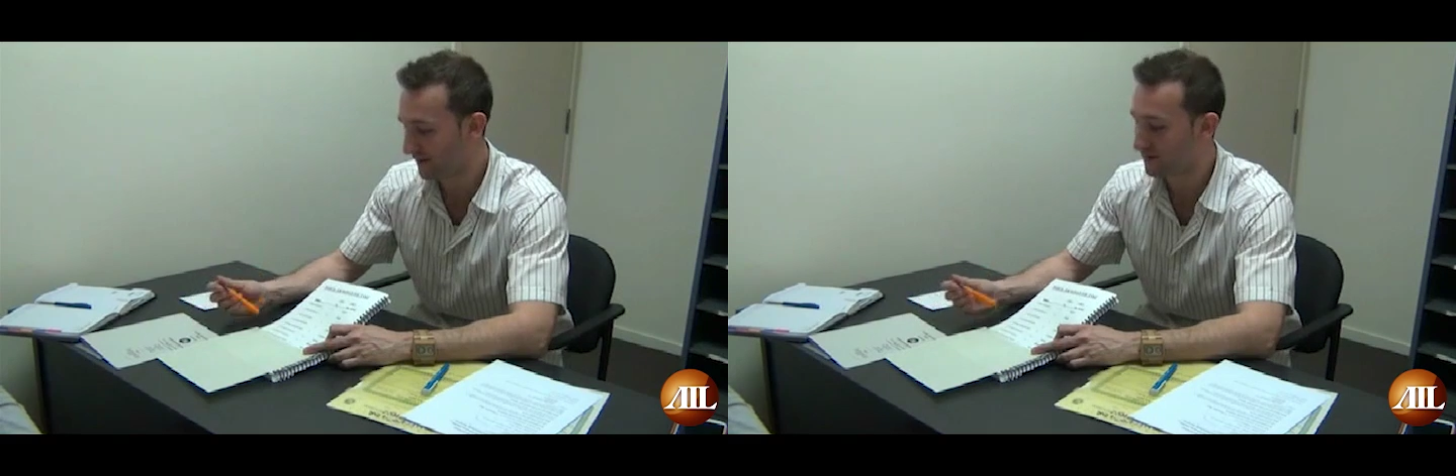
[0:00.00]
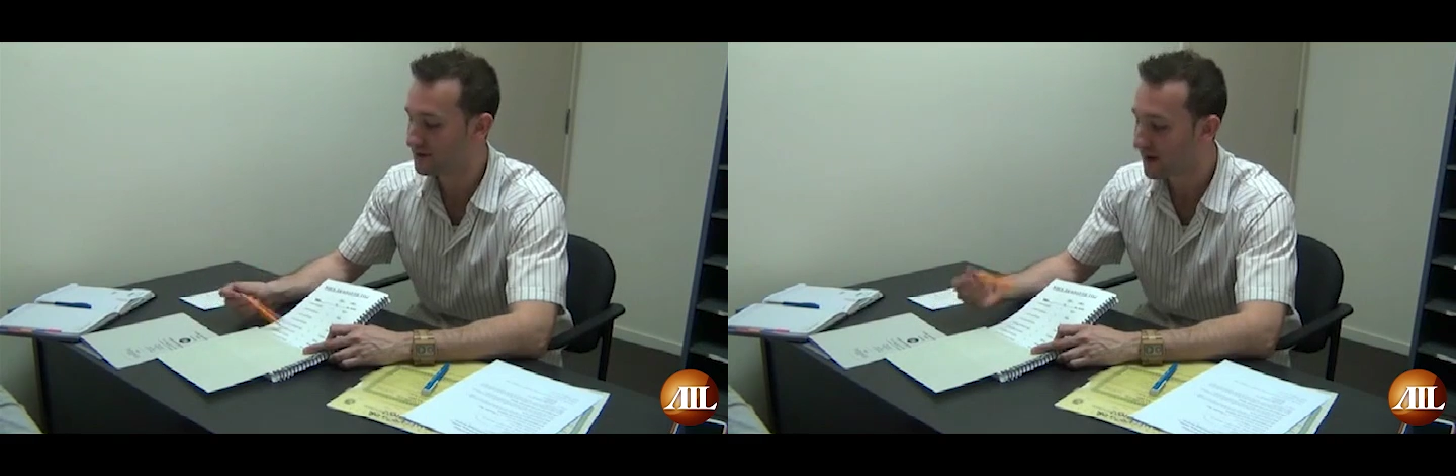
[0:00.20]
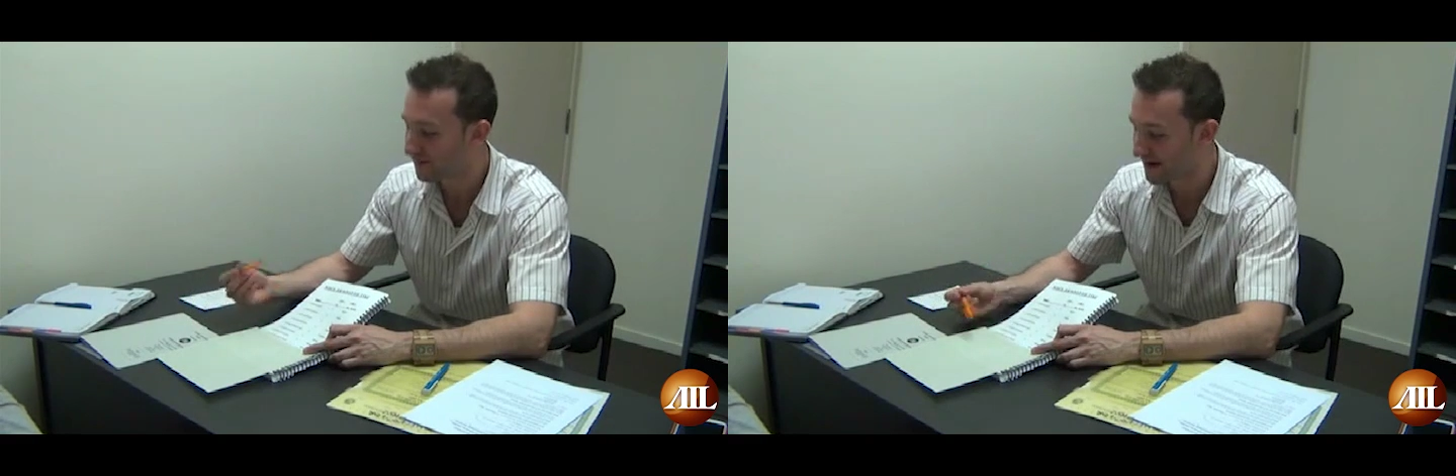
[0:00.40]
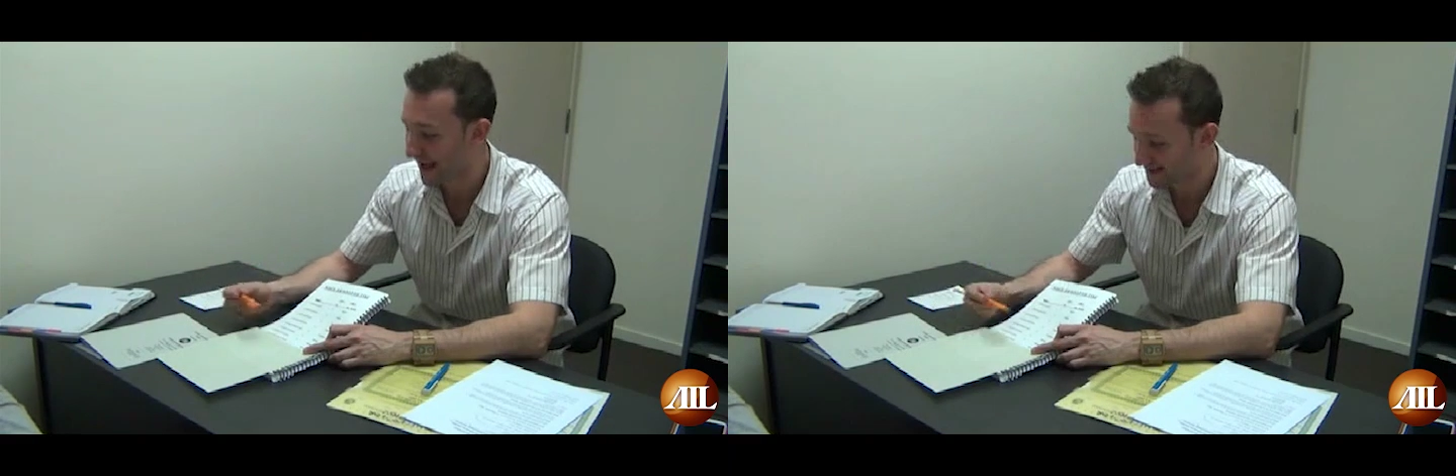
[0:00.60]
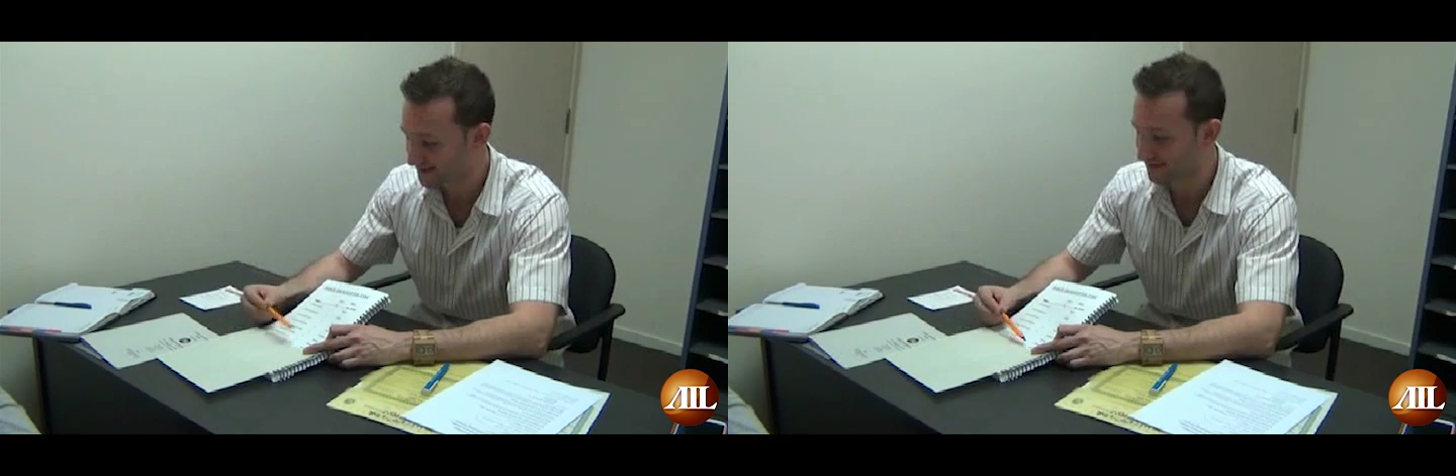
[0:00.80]
but if you do have an
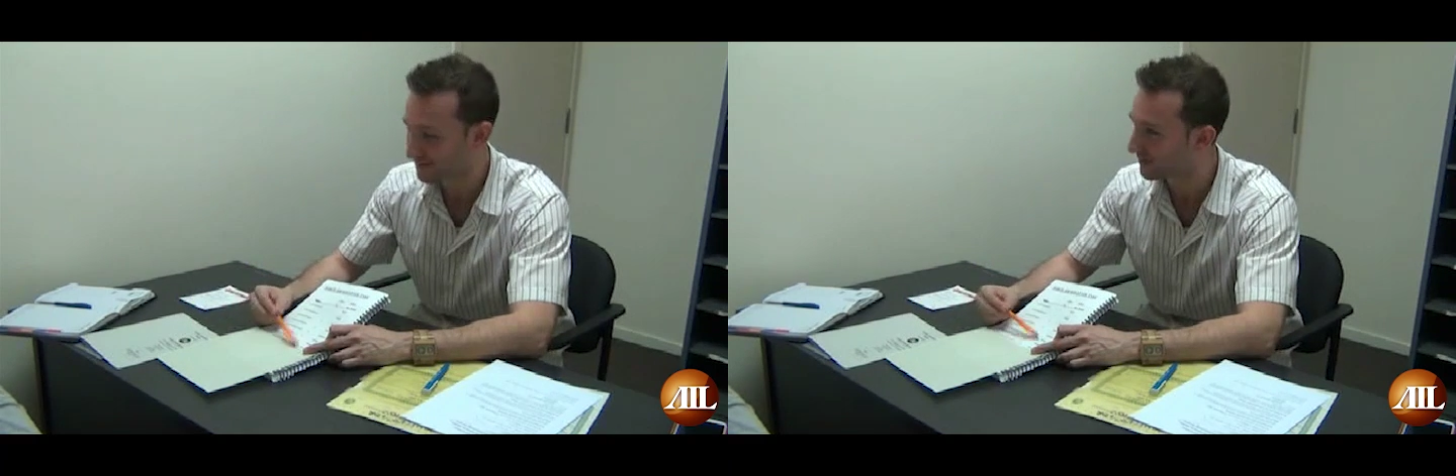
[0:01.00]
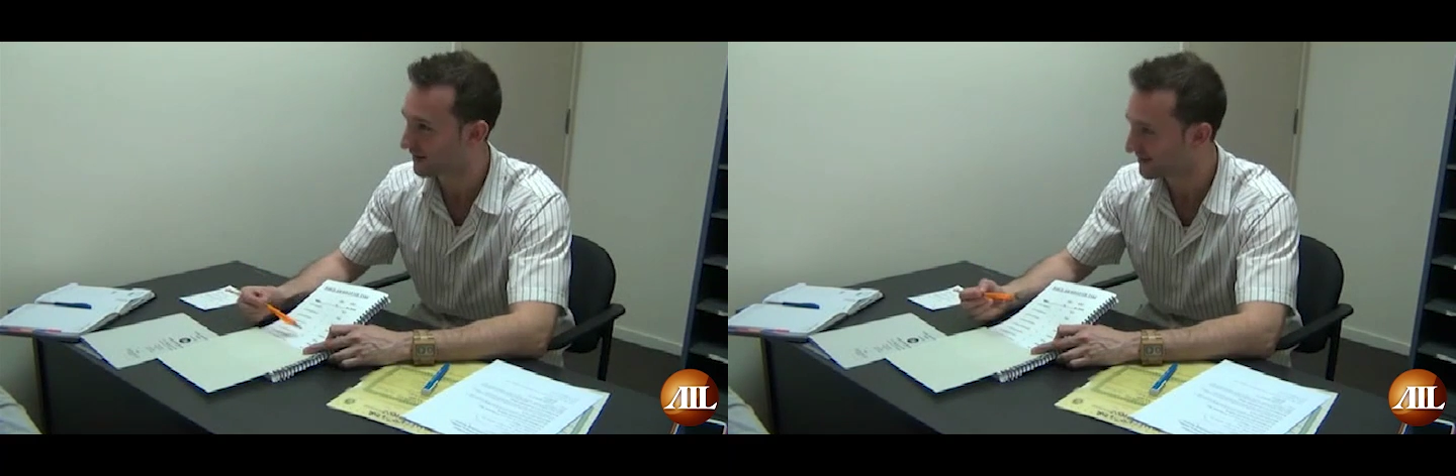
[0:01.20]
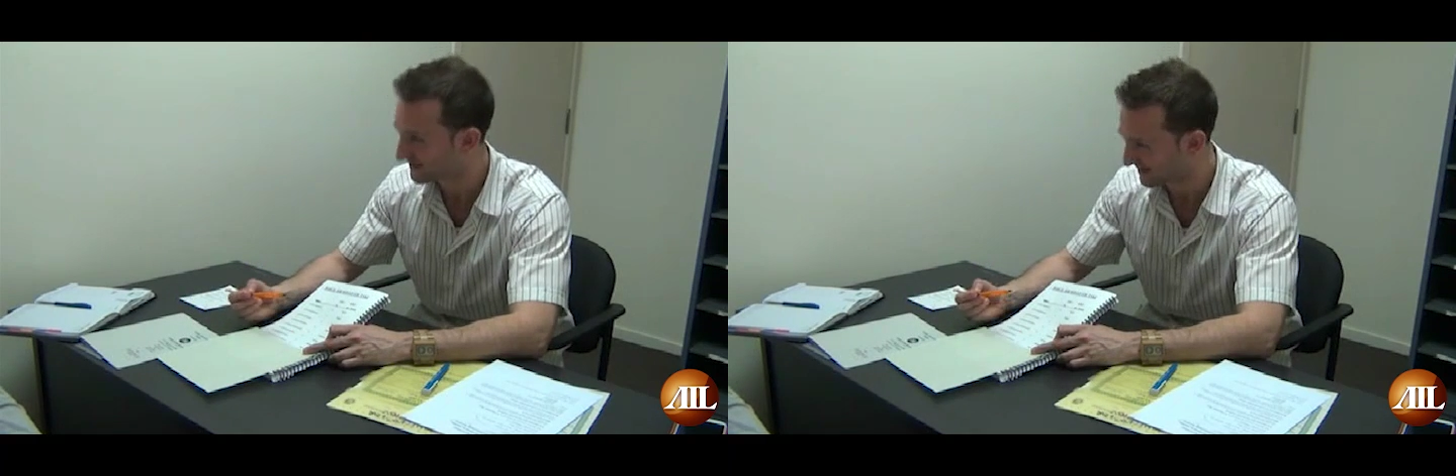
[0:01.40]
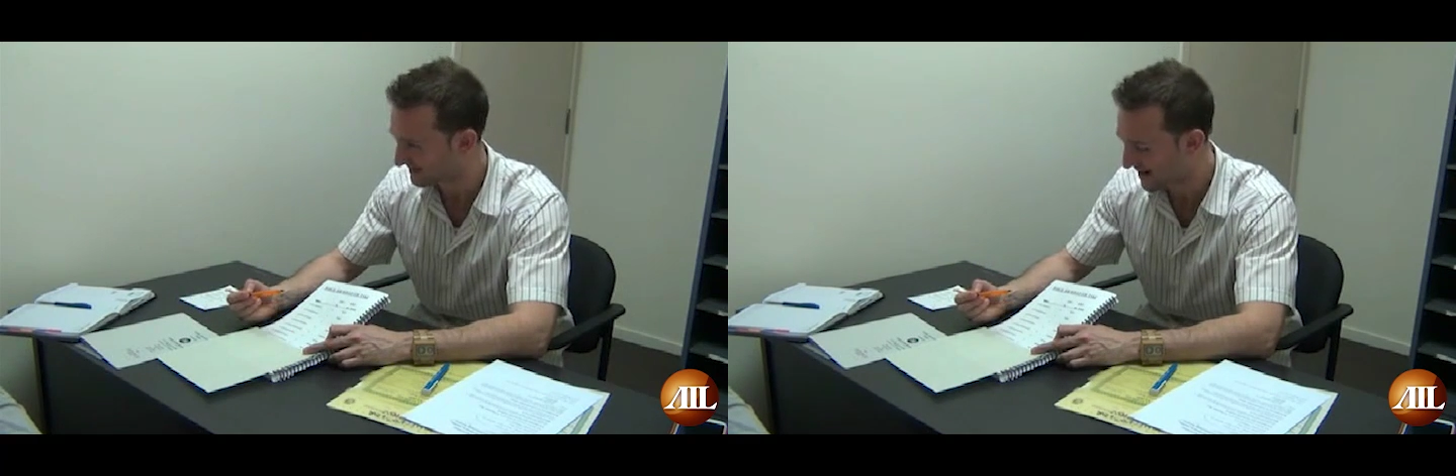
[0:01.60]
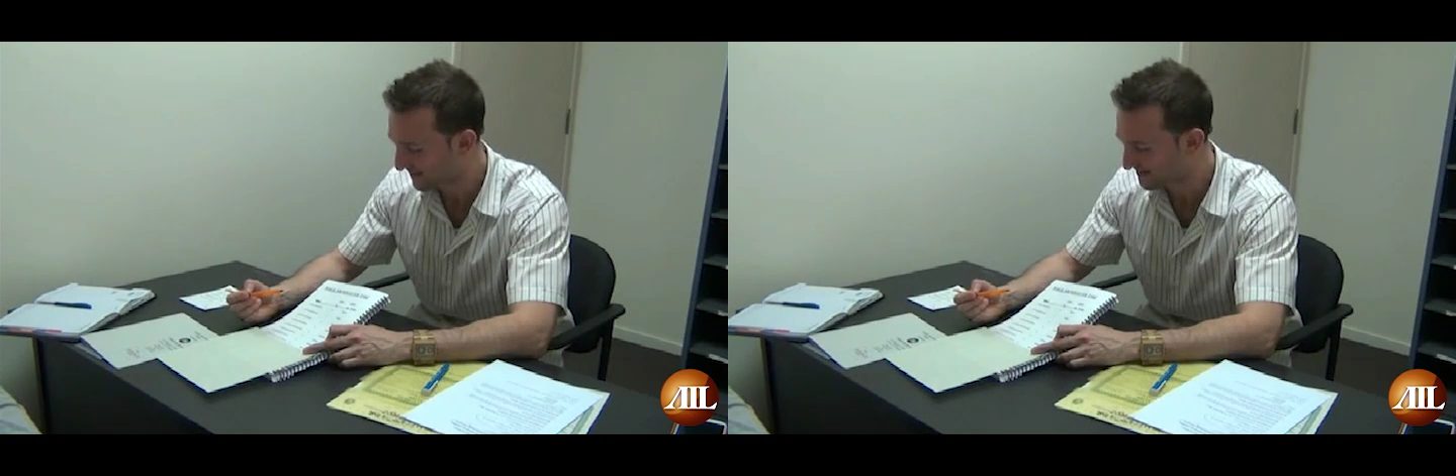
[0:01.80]
accident, one of those
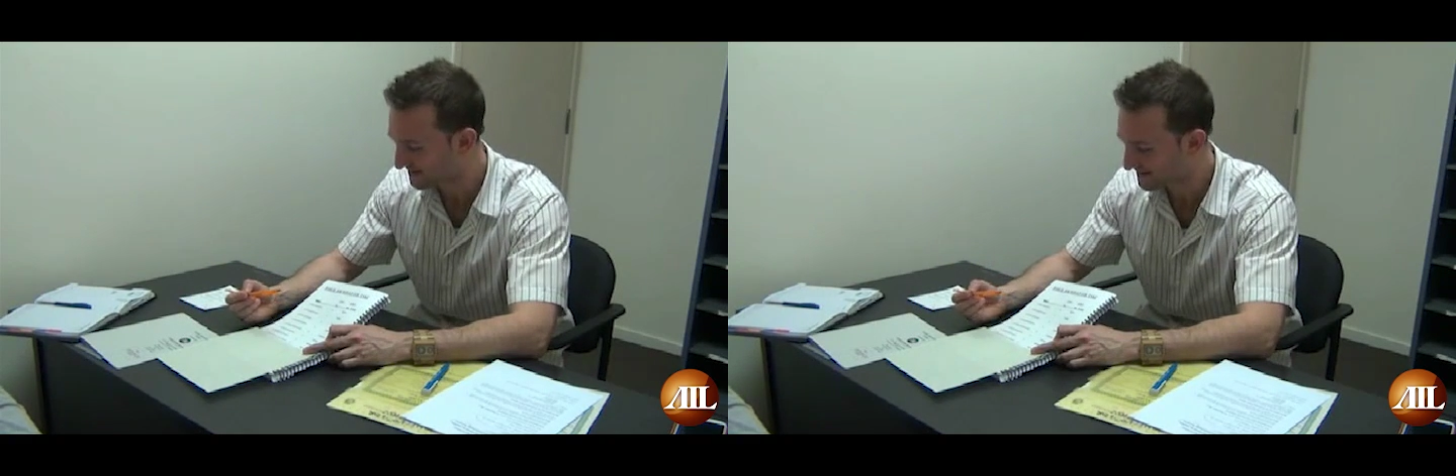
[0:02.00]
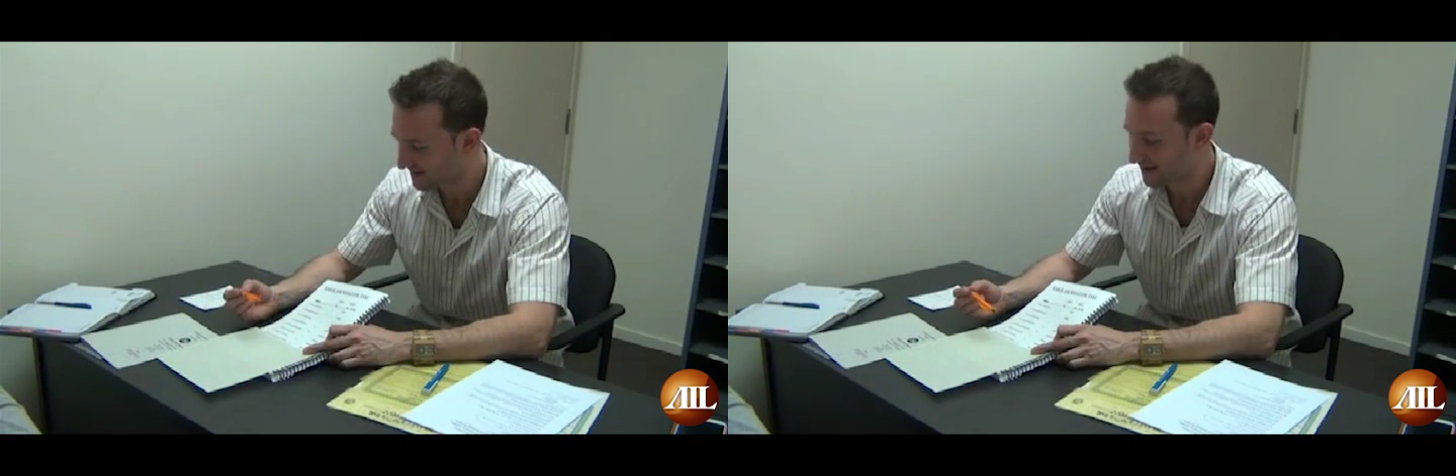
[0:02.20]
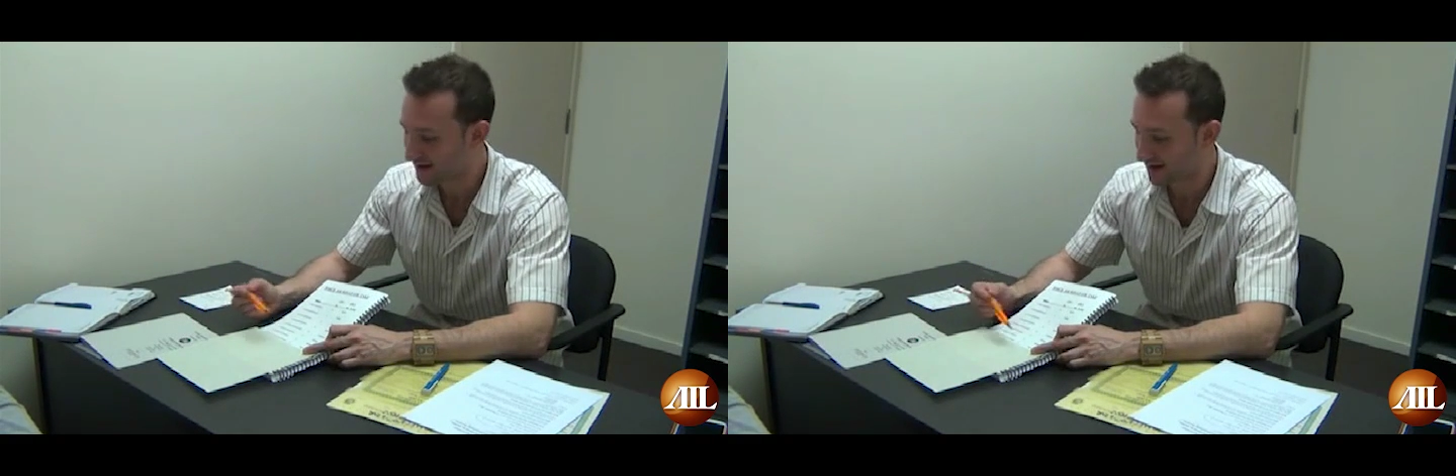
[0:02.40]
things happens,